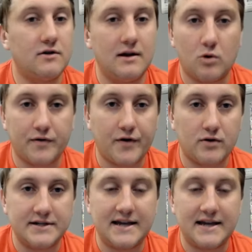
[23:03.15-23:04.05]
You're in more
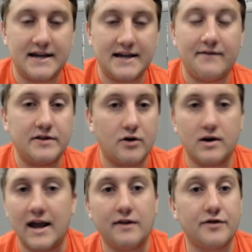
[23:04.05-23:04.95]
3rd-and-7,
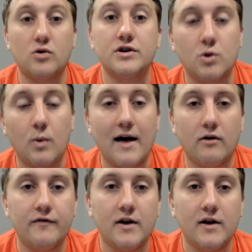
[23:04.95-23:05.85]
3rd-and-8,
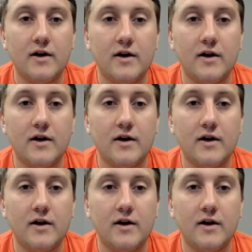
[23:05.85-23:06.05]
3rd-and-12.